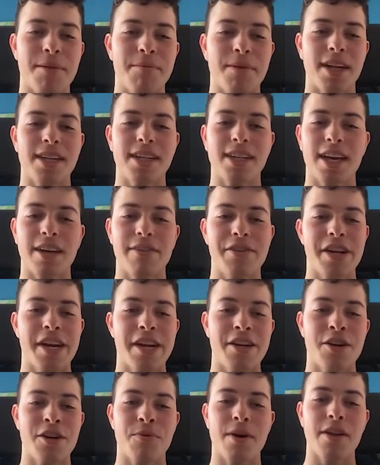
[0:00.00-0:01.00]
that's
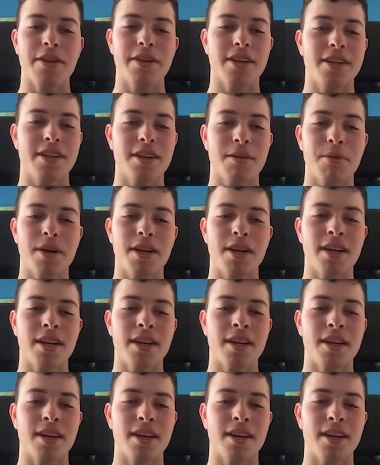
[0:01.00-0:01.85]
life-changing wealth to somebody.